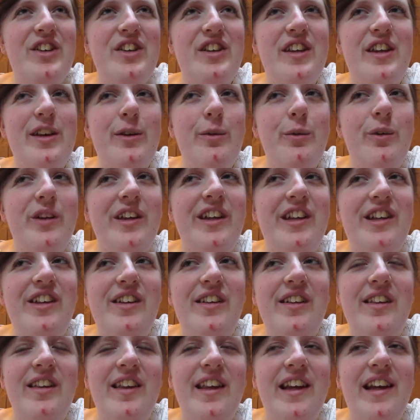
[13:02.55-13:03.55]
did he really
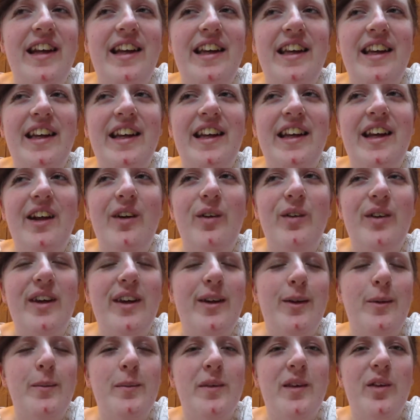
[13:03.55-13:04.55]
just like, you know,
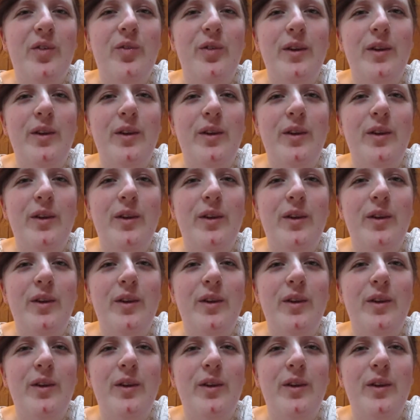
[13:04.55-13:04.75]
kill himself